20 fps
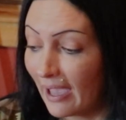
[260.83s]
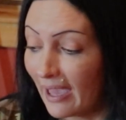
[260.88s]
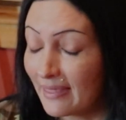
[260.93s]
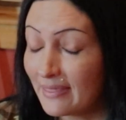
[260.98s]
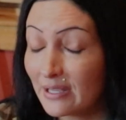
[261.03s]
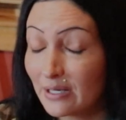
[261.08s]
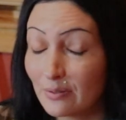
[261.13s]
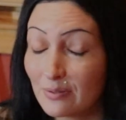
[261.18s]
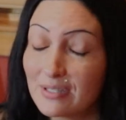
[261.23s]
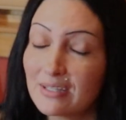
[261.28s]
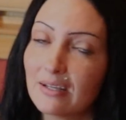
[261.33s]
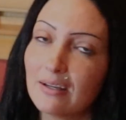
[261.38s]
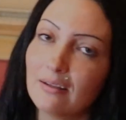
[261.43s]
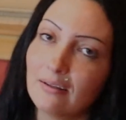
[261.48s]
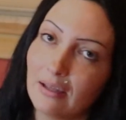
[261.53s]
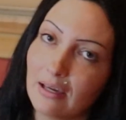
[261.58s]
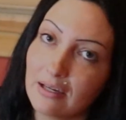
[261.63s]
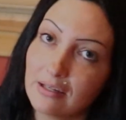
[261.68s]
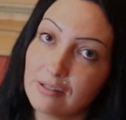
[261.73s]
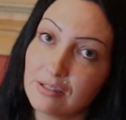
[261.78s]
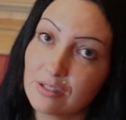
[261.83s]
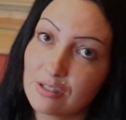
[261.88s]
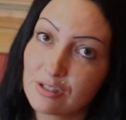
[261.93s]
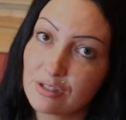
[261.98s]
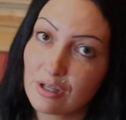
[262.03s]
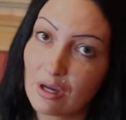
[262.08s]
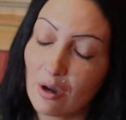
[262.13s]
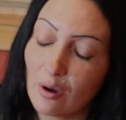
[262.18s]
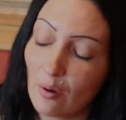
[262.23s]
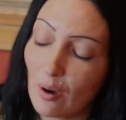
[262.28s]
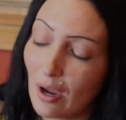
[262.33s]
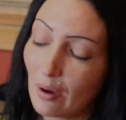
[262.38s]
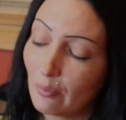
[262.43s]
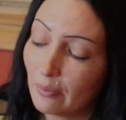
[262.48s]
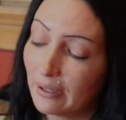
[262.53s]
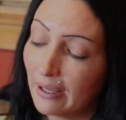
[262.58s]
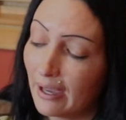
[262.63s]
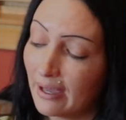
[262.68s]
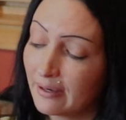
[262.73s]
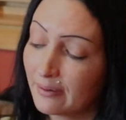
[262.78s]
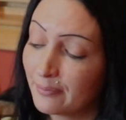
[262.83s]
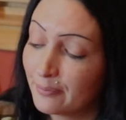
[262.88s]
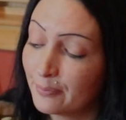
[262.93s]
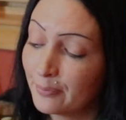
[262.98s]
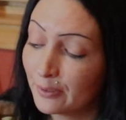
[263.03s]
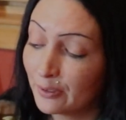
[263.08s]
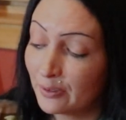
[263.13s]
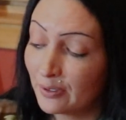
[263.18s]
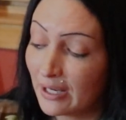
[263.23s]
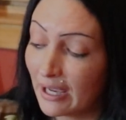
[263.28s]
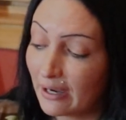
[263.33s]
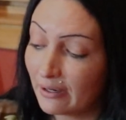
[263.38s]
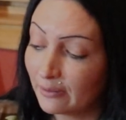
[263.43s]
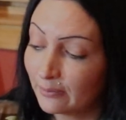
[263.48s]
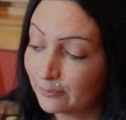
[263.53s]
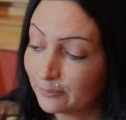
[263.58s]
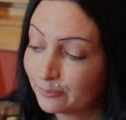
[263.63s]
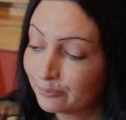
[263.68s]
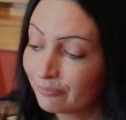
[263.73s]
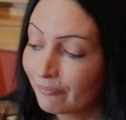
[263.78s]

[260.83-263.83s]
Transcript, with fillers: And then it was getting late, so I went ahead and blew it out.